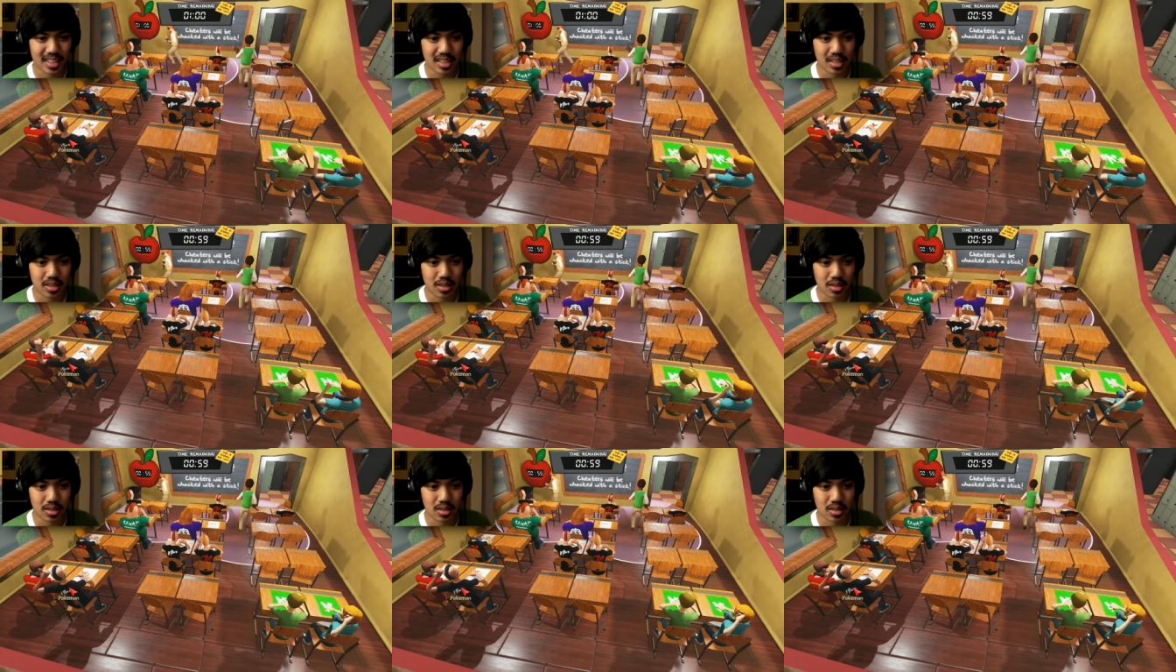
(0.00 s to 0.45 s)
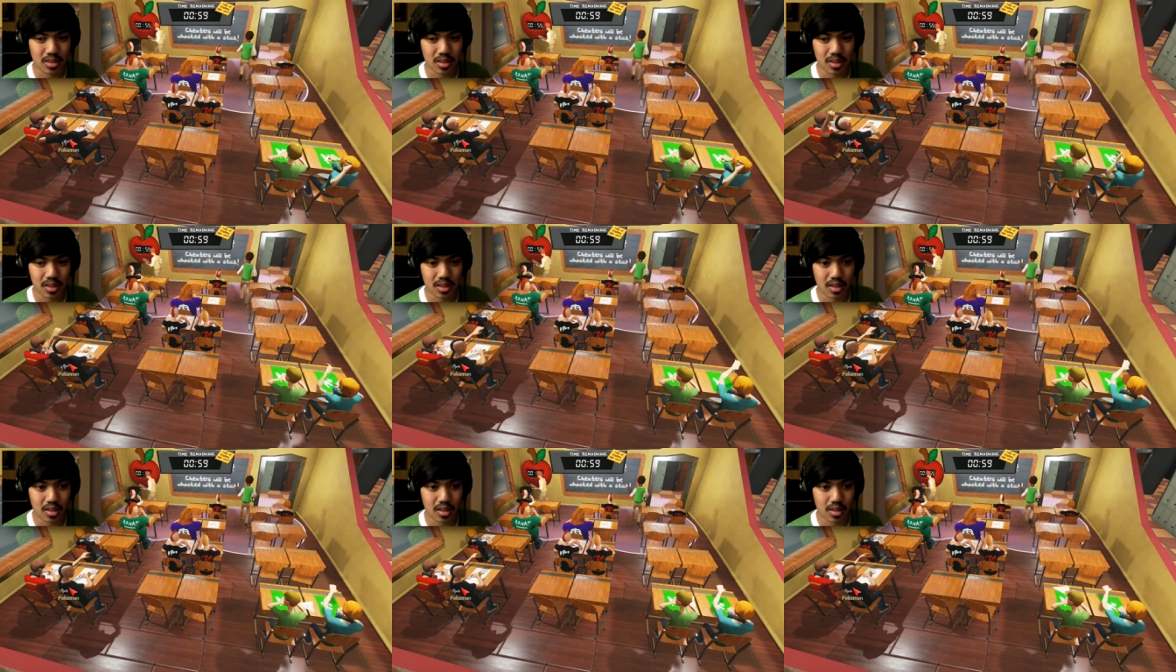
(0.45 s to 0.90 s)
So
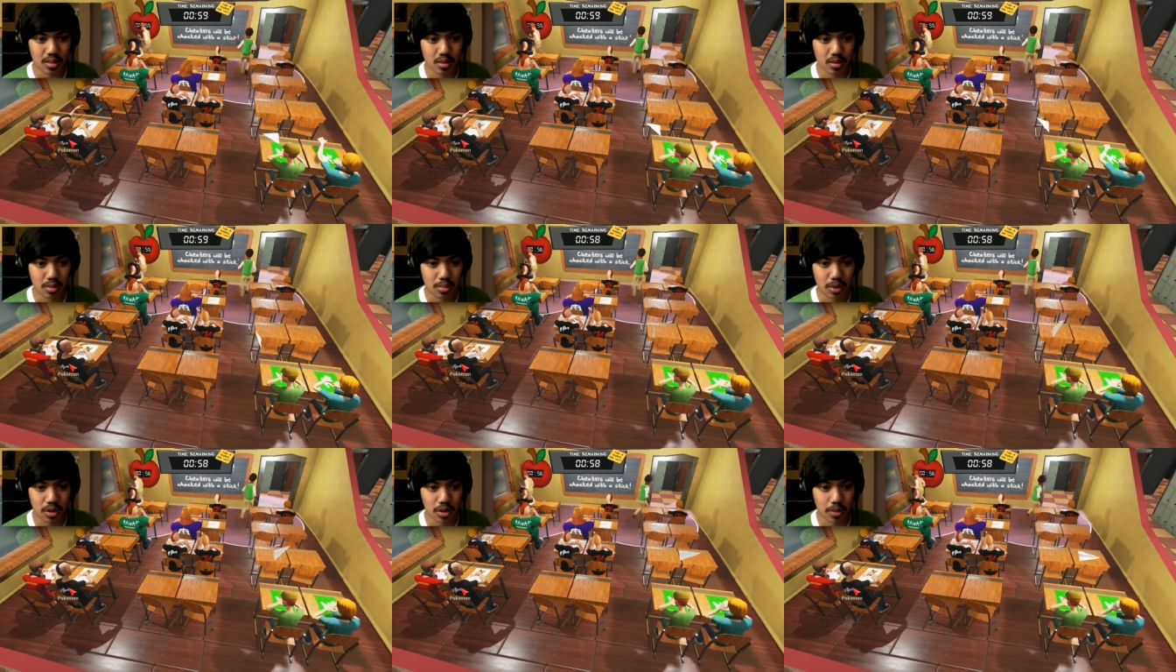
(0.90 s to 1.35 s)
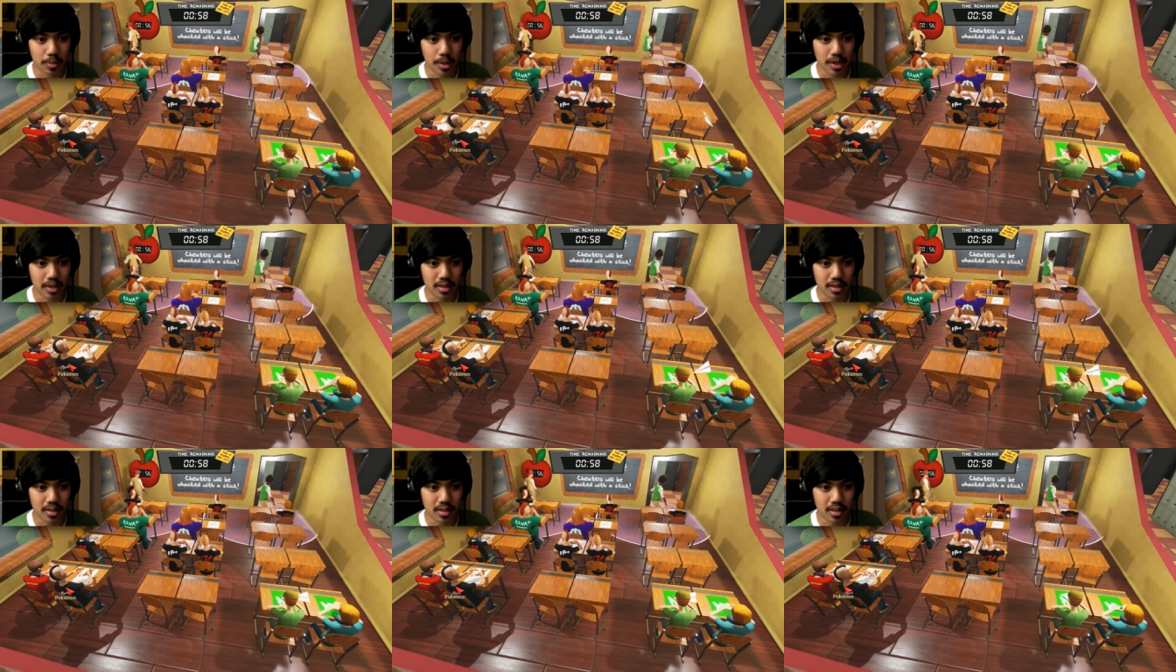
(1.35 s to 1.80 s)
throw it to
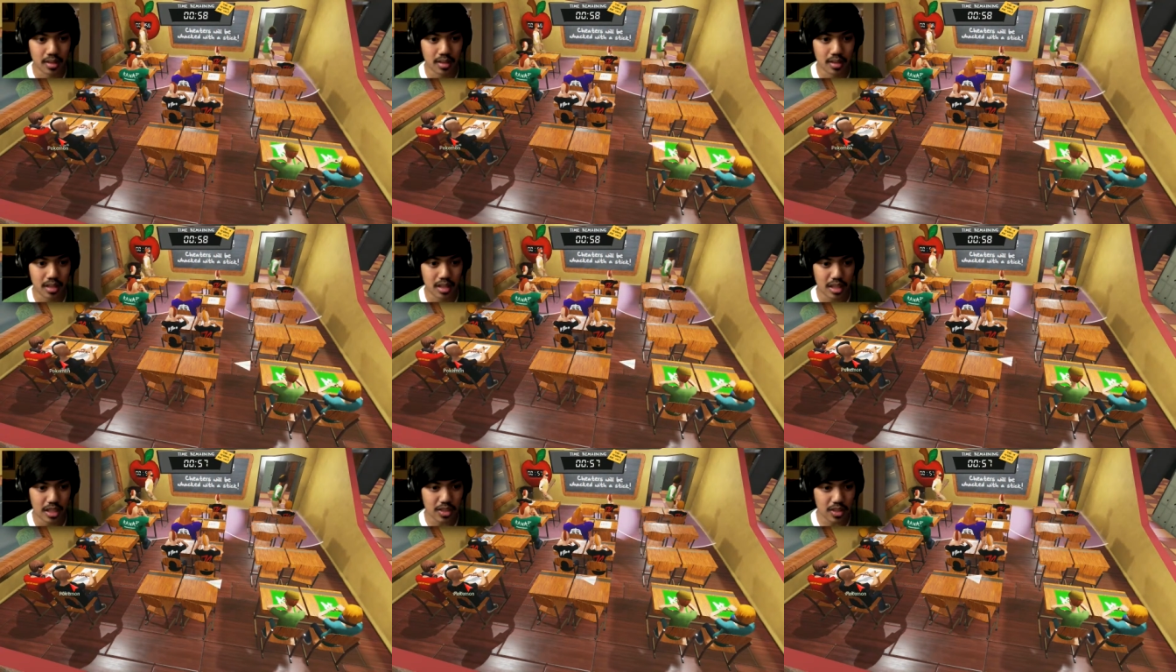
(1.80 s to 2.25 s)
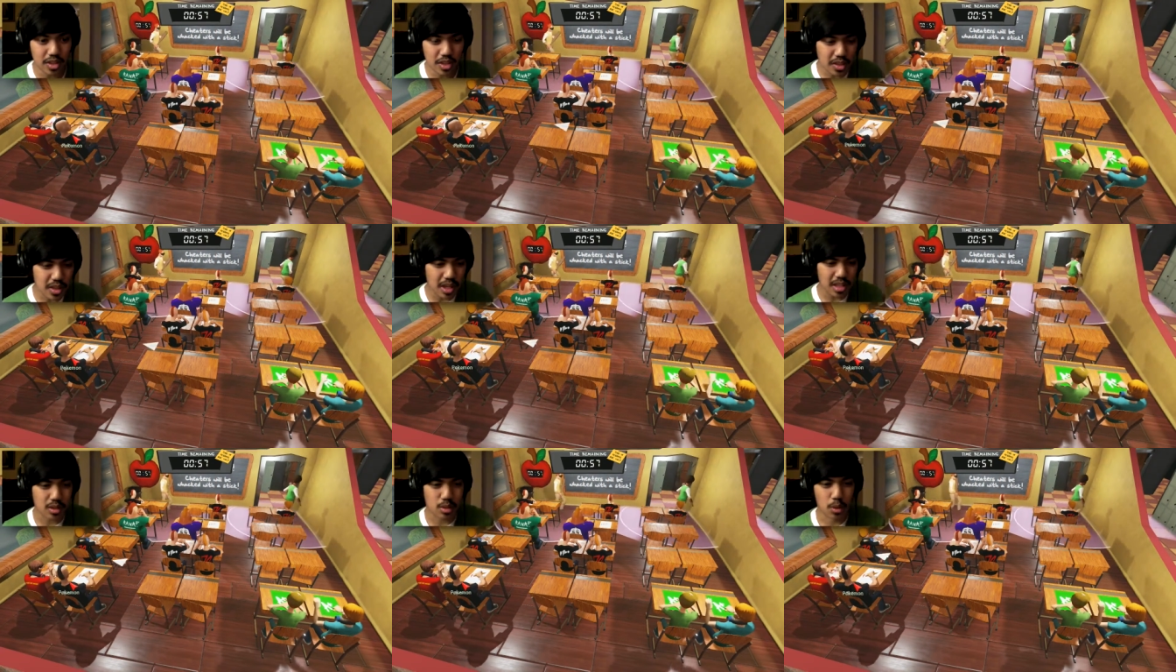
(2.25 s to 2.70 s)
Pokemon. You're,
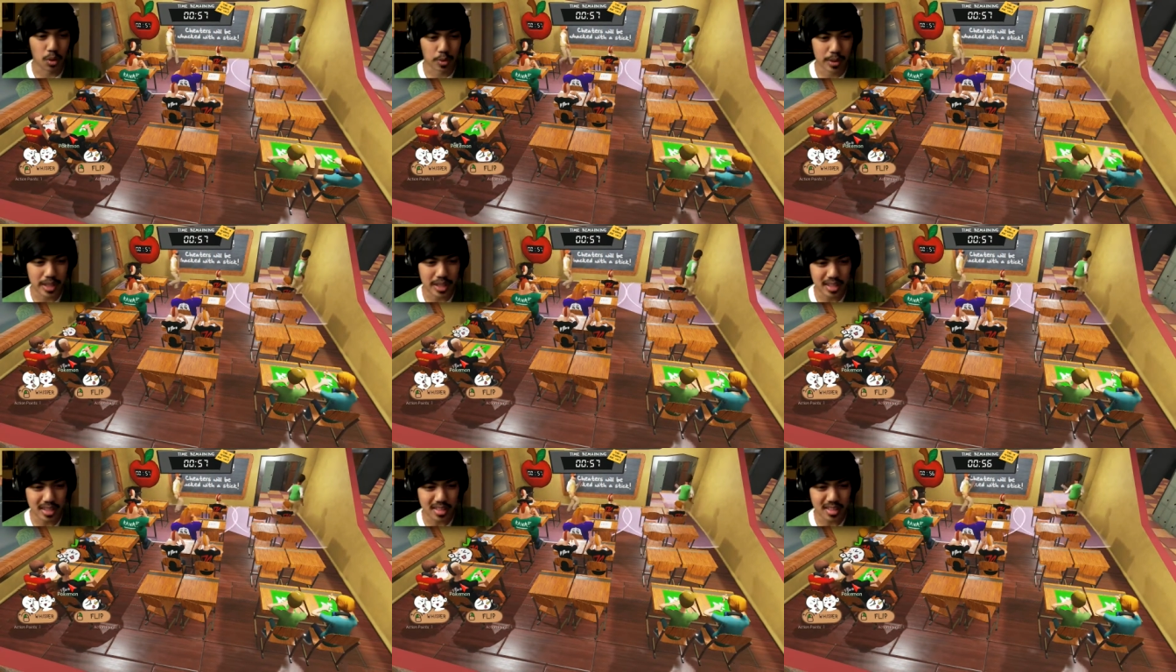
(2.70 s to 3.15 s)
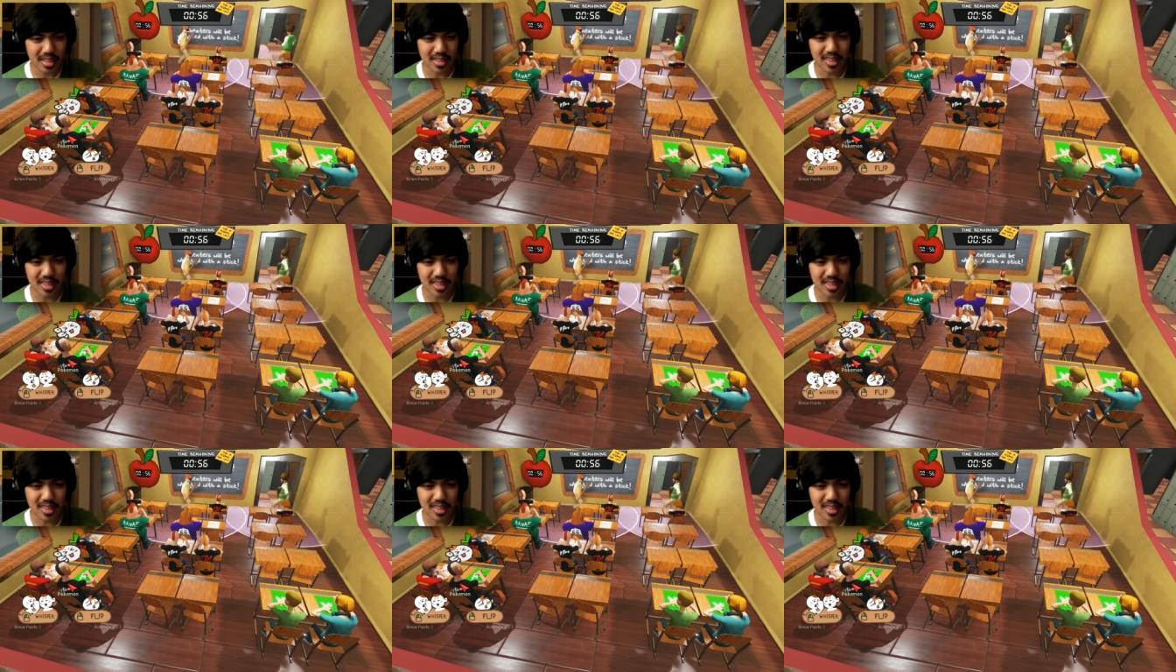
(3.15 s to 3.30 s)
you're not throwing it. You're...